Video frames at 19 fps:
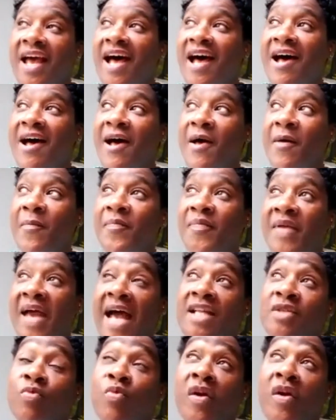
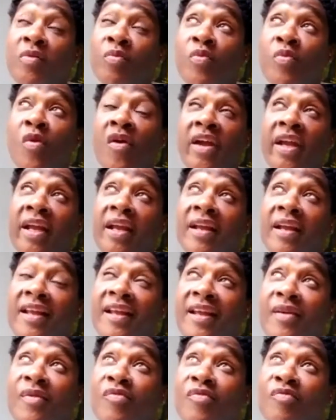And what
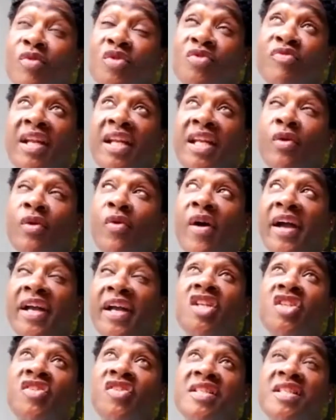was really quite
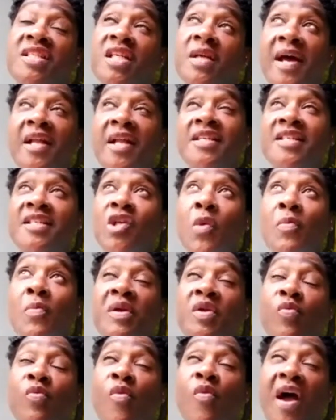interesting about the Soul
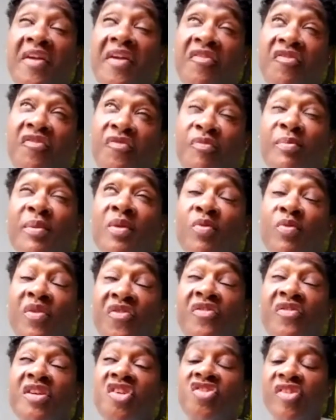
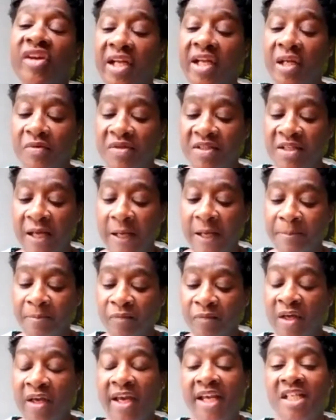Midwifery training was that
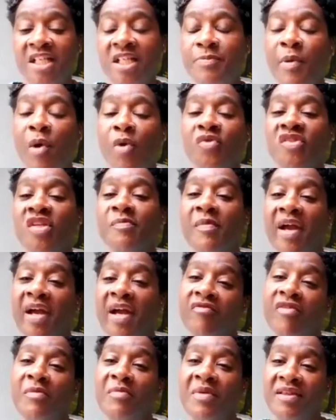it spoke to my
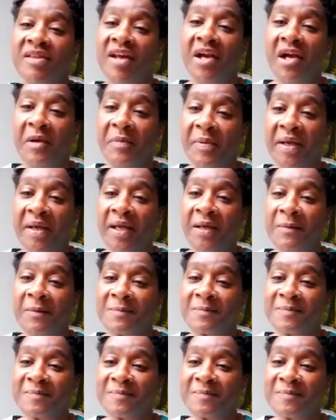aromatherapy,